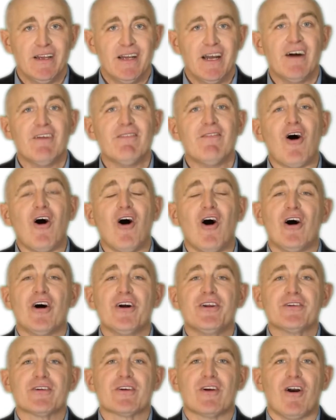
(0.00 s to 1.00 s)
of all
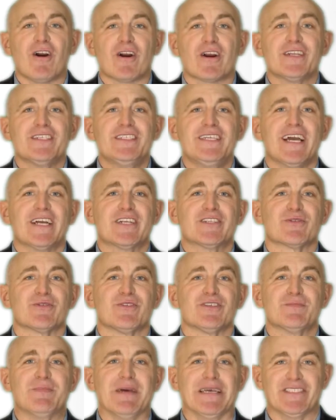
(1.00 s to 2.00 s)
your architectural
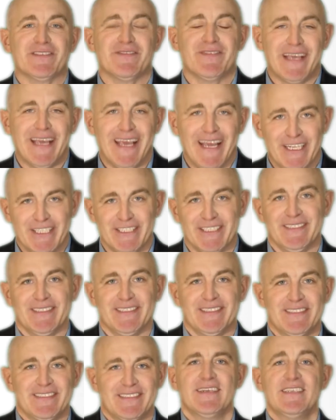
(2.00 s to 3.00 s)

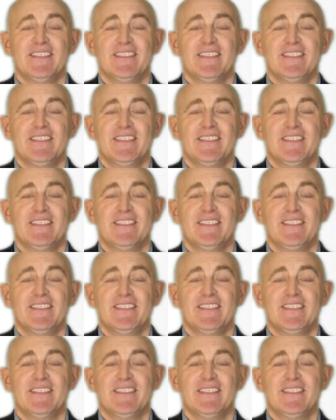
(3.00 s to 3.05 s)
specifications.